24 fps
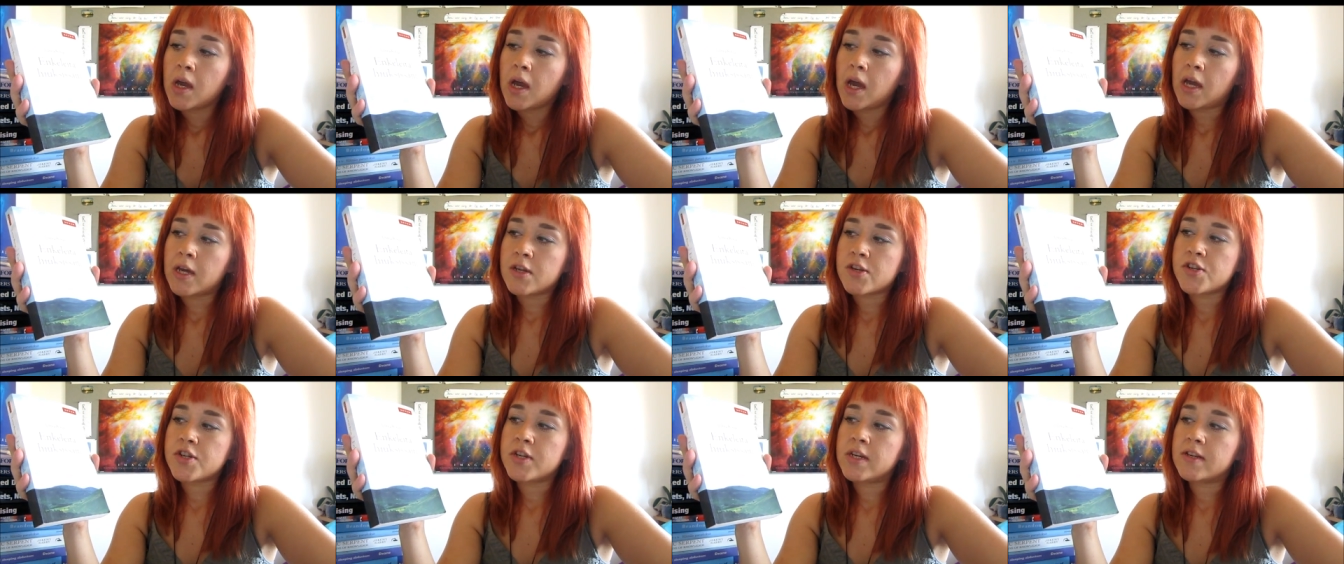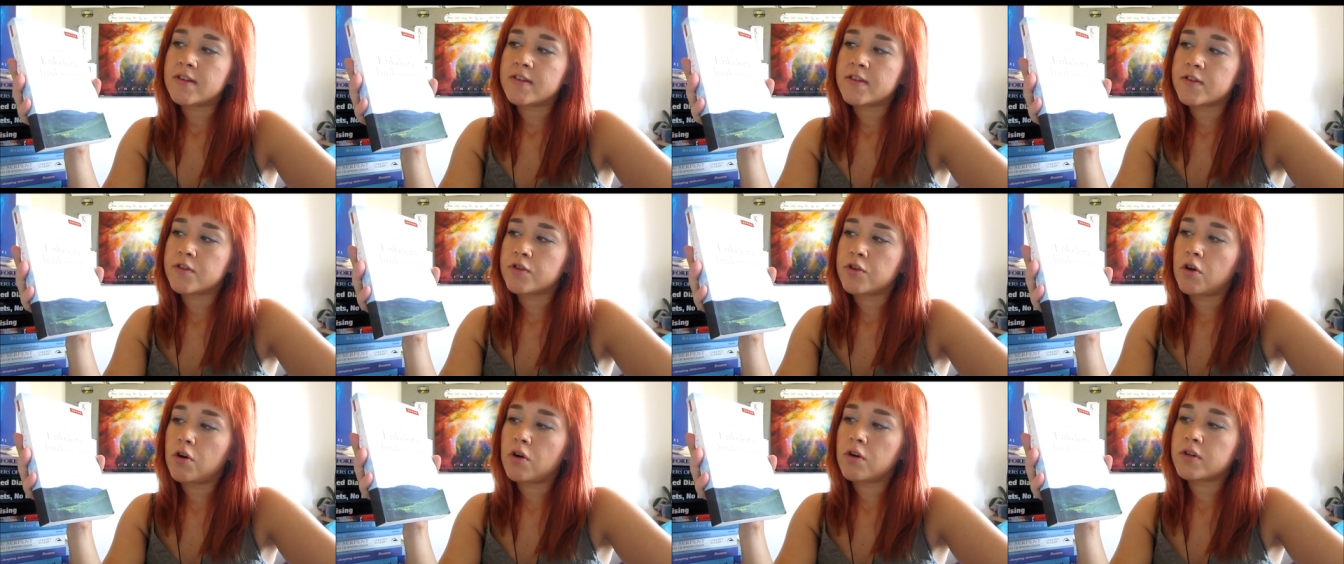and she has
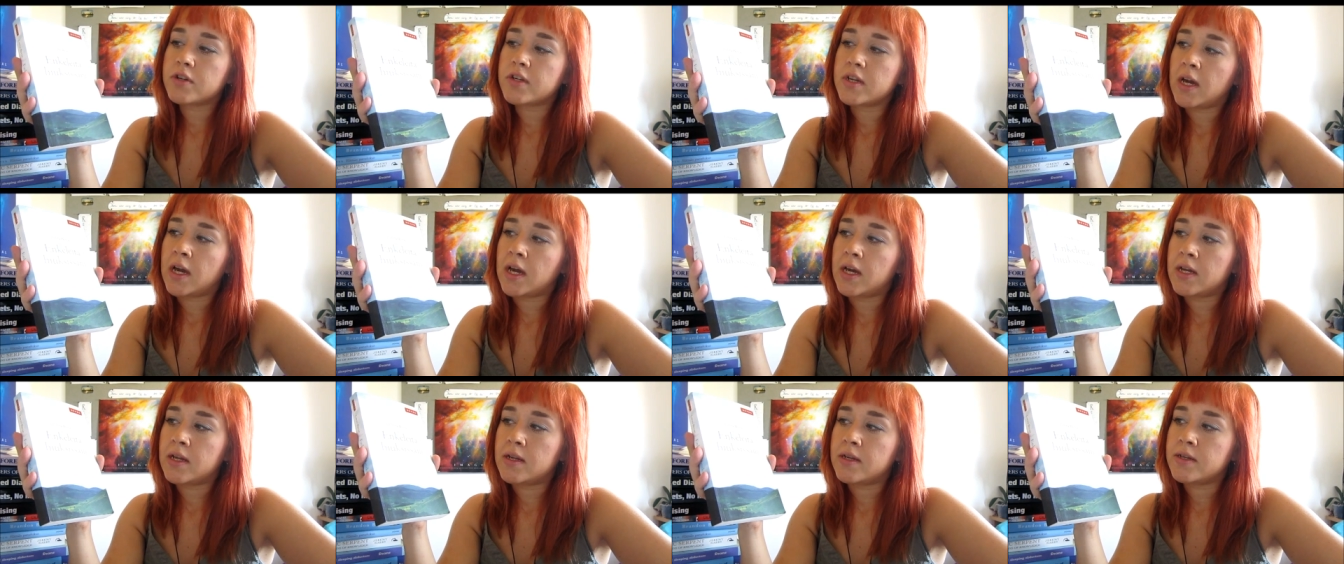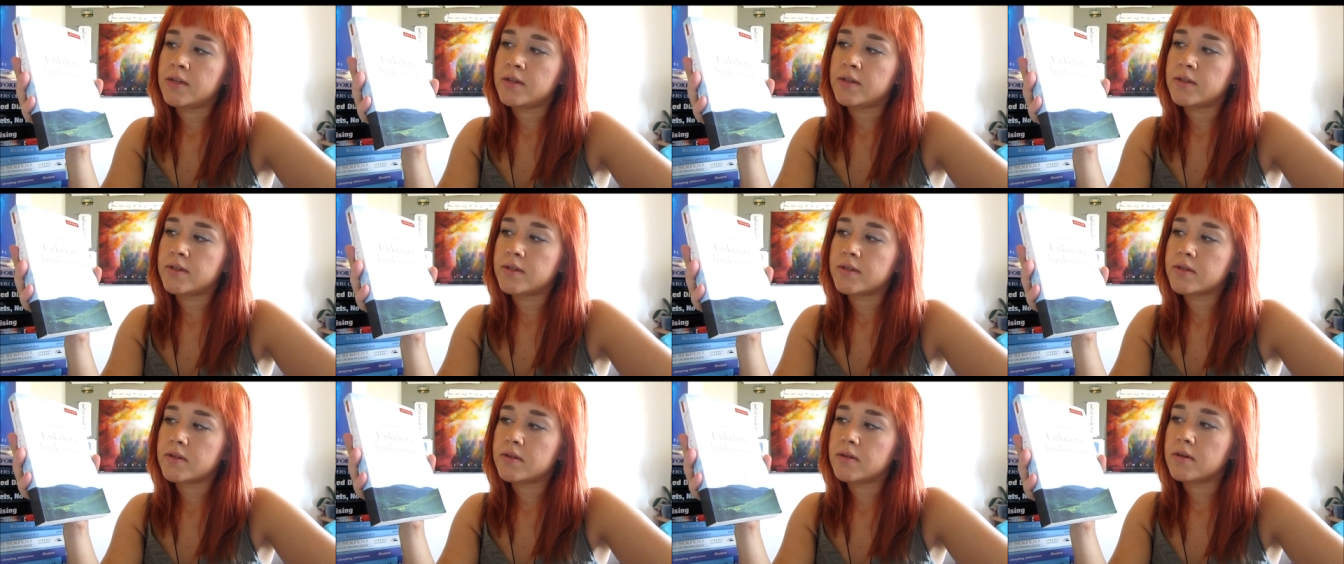talked
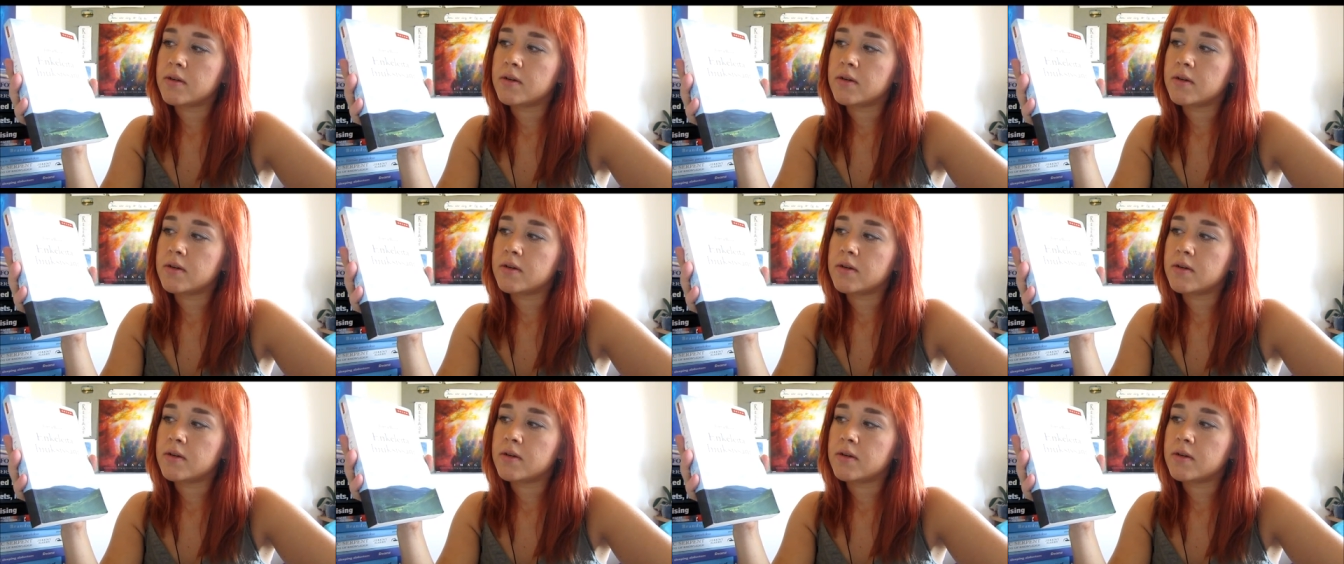and